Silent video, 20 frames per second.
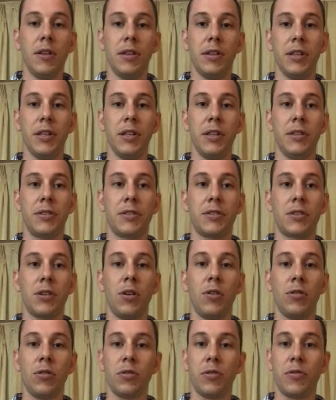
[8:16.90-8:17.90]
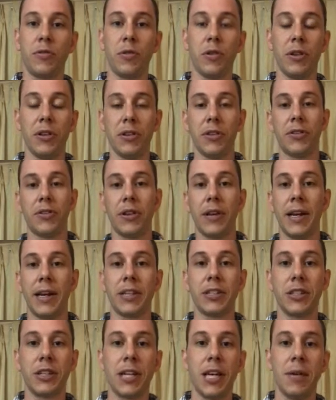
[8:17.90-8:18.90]
The total for this
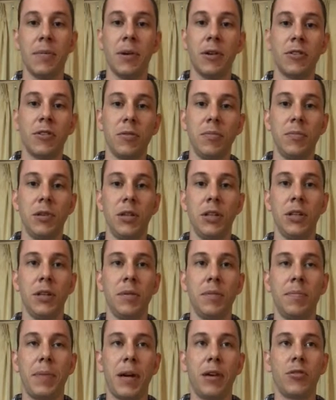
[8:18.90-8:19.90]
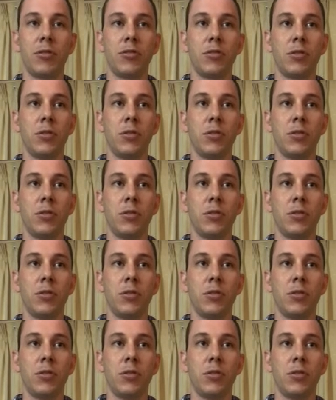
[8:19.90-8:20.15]
actually came out to be about